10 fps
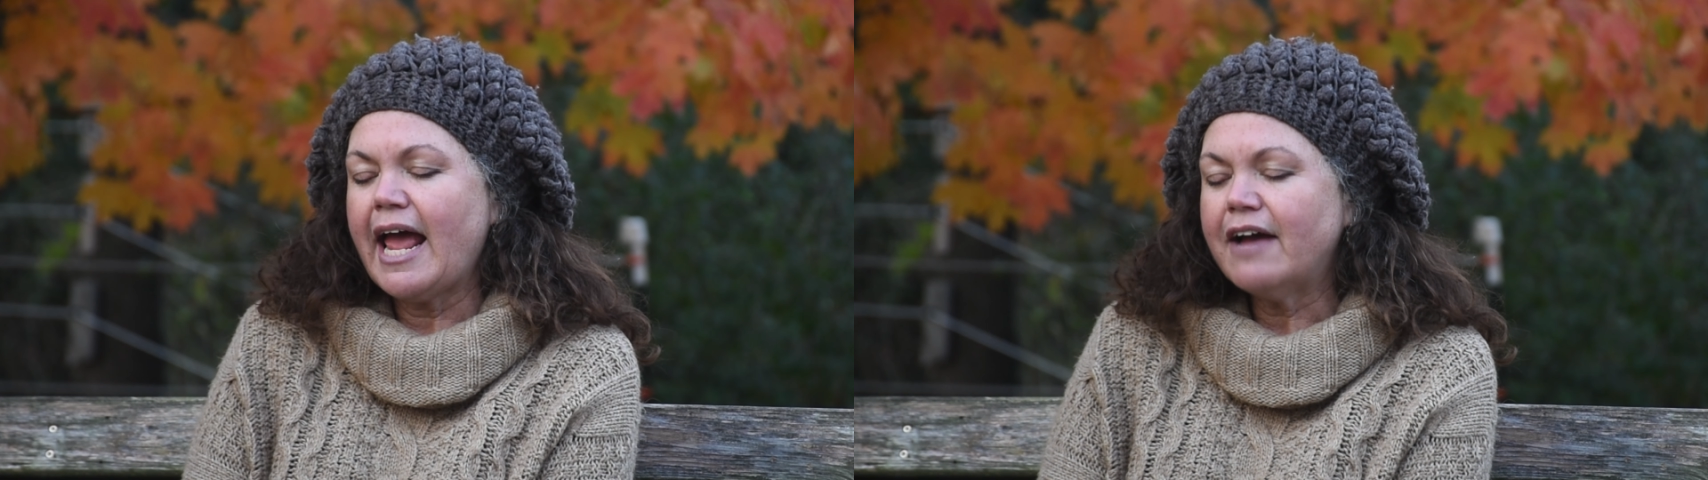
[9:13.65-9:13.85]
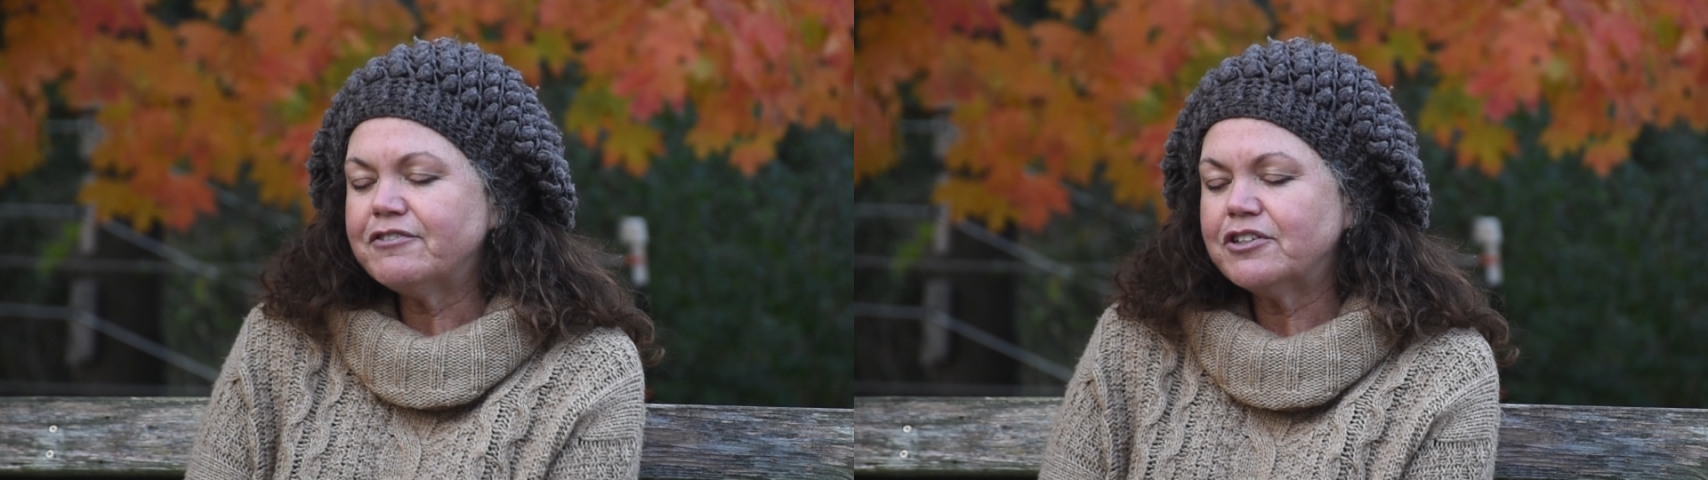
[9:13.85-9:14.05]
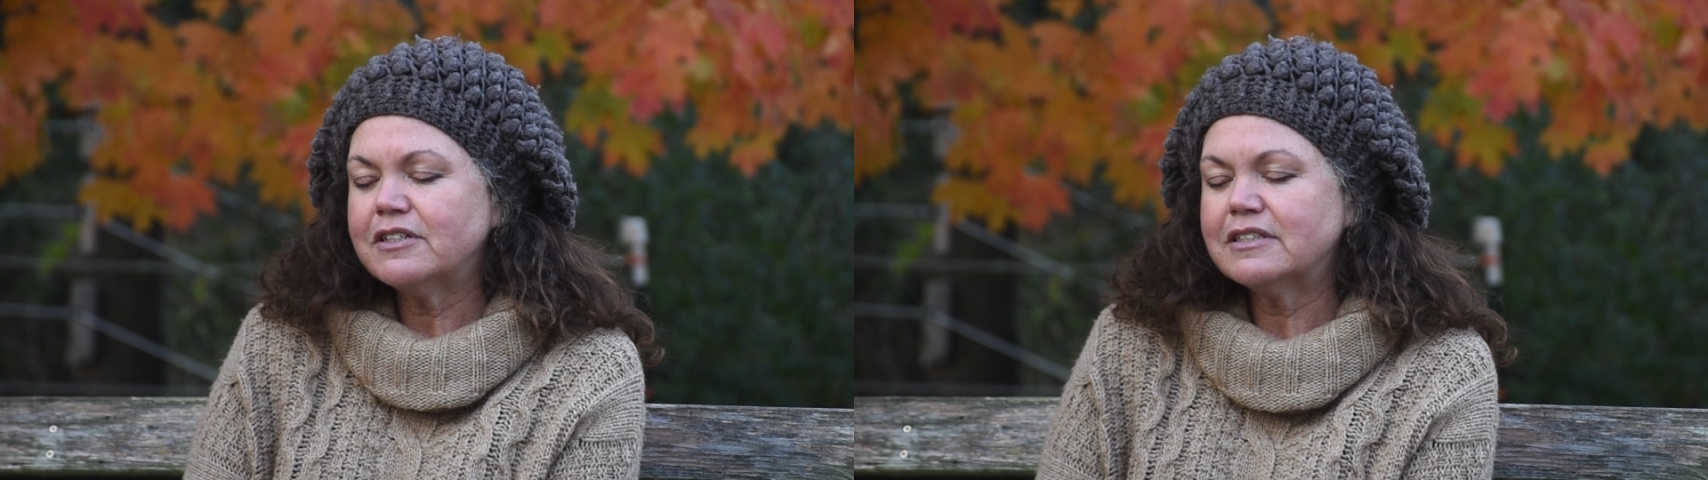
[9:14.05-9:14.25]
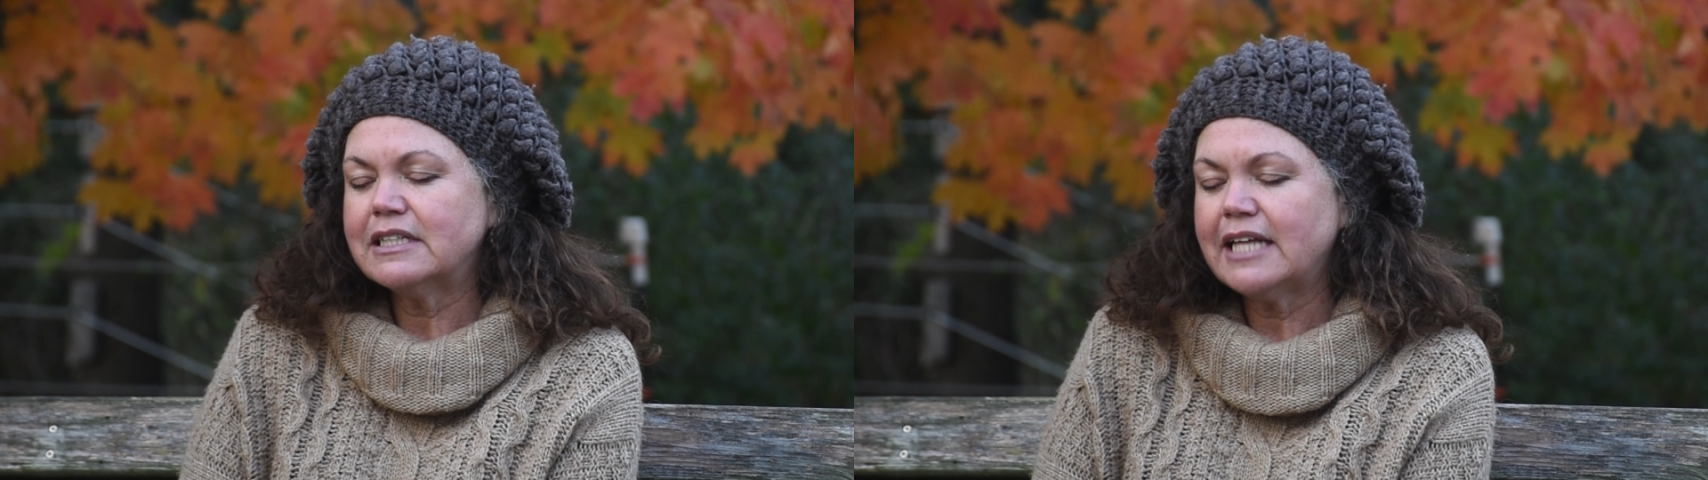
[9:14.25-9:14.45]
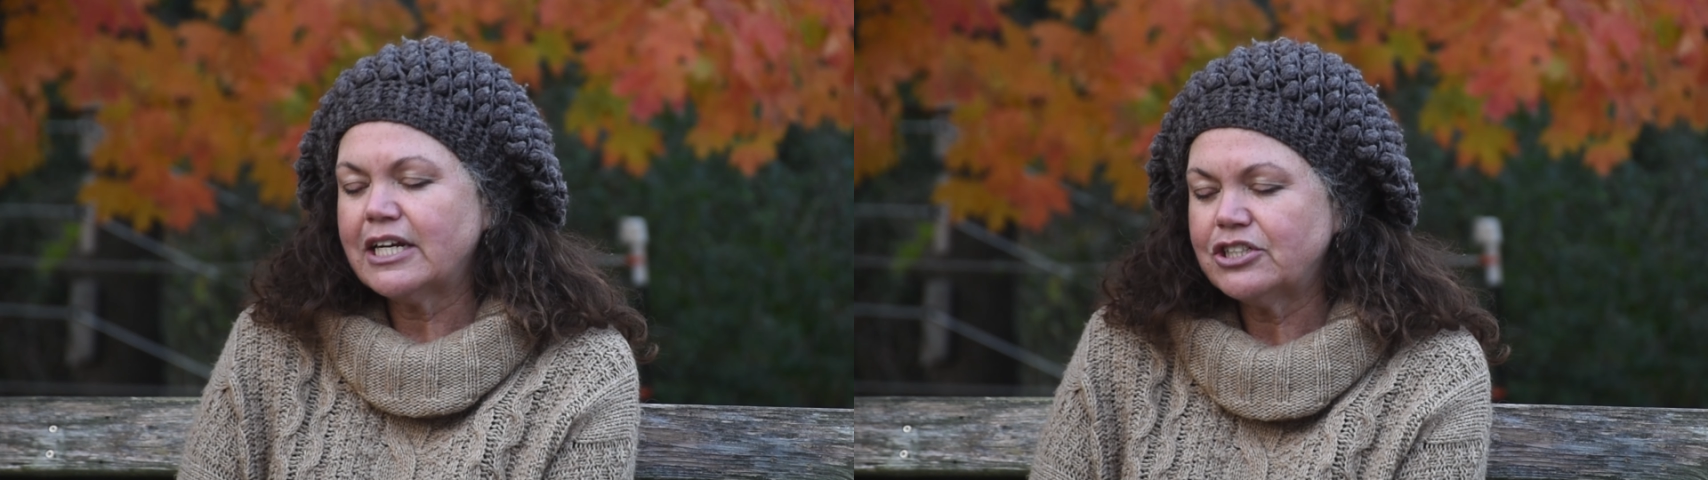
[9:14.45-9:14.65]
after this
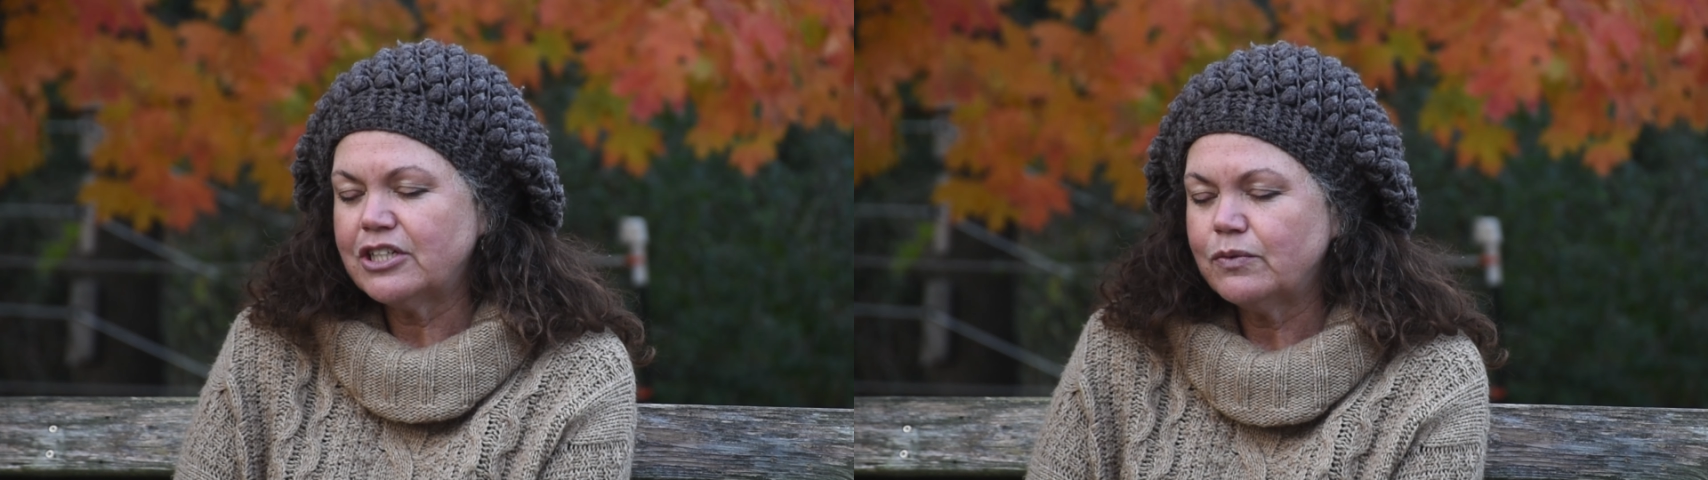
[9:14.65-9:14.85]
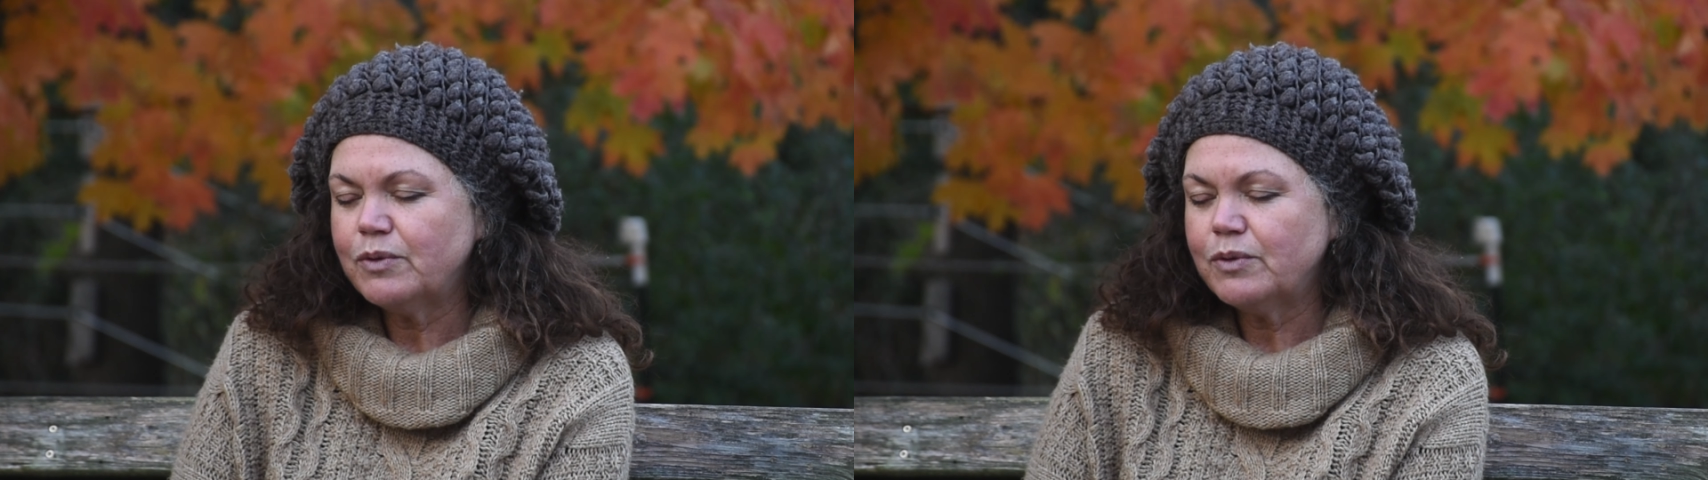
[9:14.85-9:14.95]
election,